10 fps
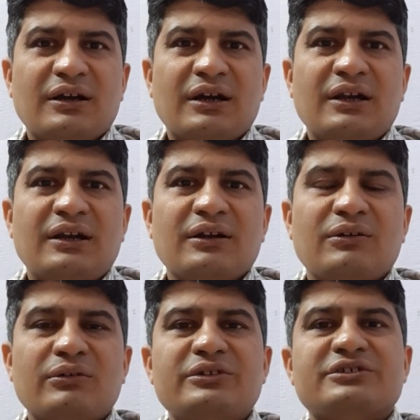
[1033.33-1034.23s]
And
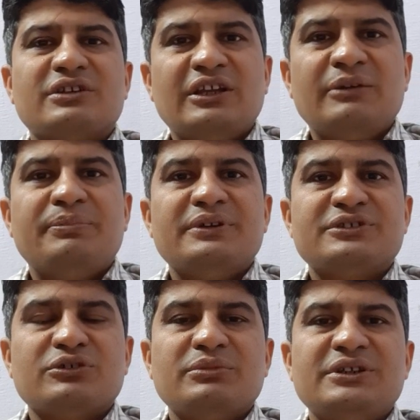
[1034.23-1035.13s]
good sleep
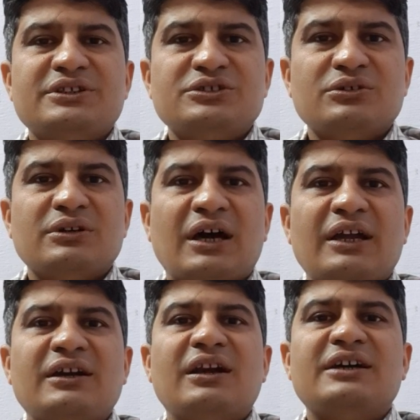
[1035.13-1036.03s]
is to be ensured.
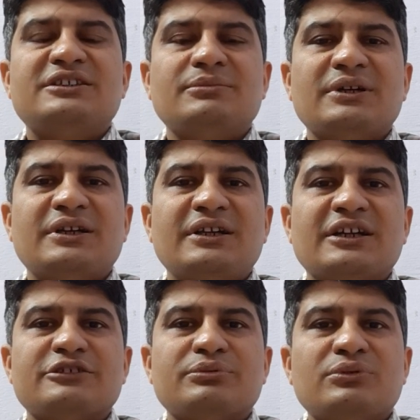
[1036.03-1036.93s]
High glycemic
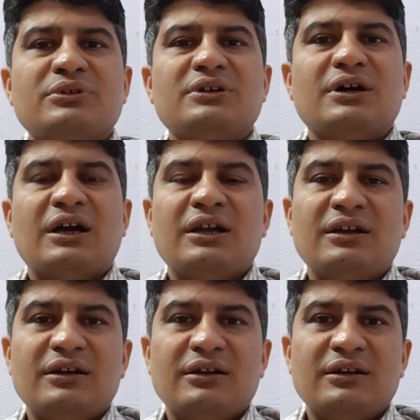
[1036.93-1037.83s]
index food,
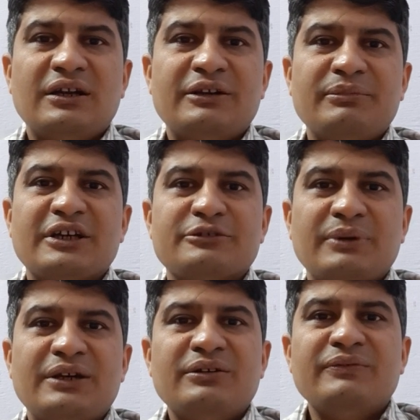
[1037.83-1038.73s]
let me
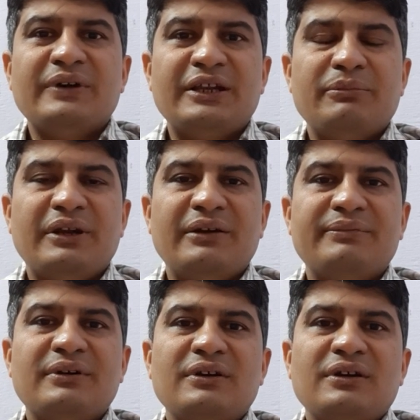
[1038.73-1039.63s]
explain you in very
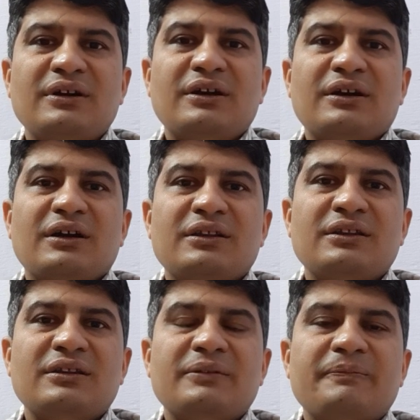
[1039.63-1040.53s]
brief.
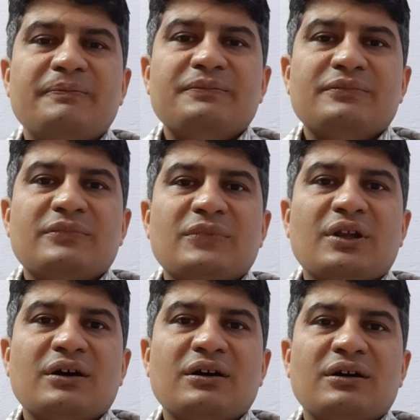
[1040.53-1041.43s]
In
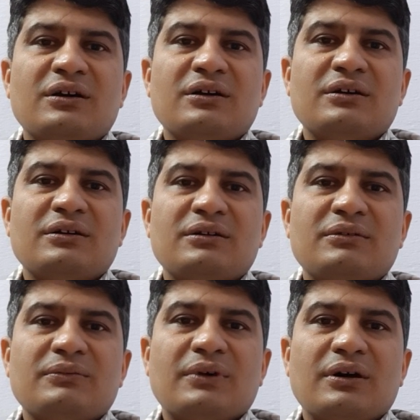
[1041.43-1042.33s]
the
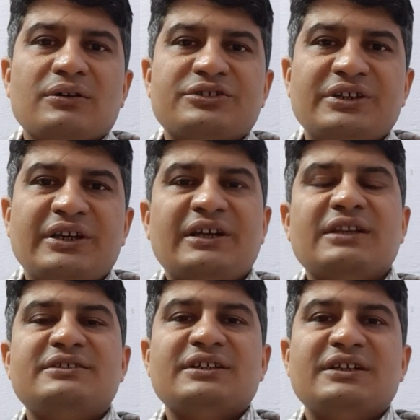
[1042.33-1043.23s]

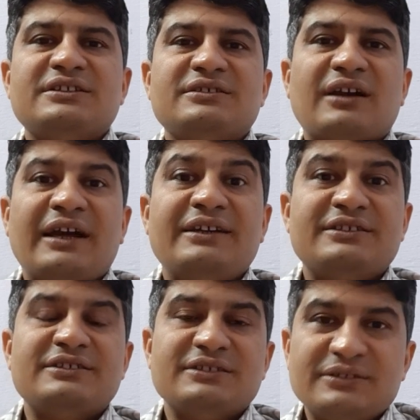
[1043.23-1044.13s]
cereals, it is
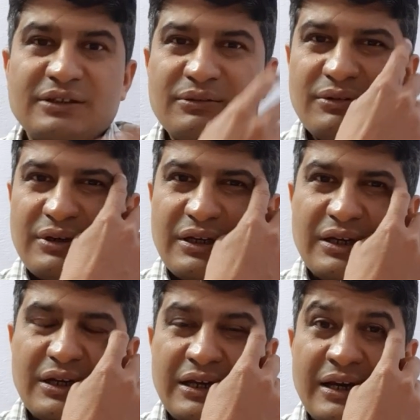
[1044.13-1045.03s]
rice,
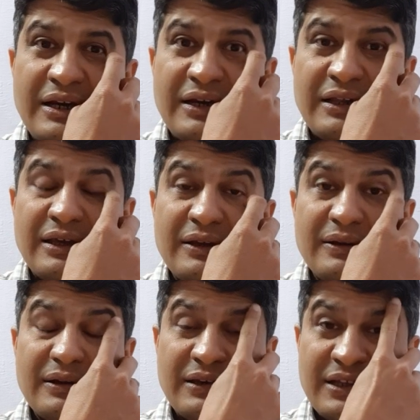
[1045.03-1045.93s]
and
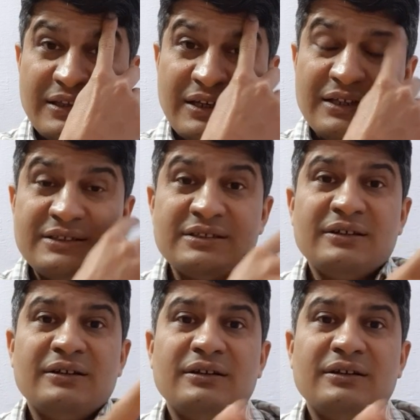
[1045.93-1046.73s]
another is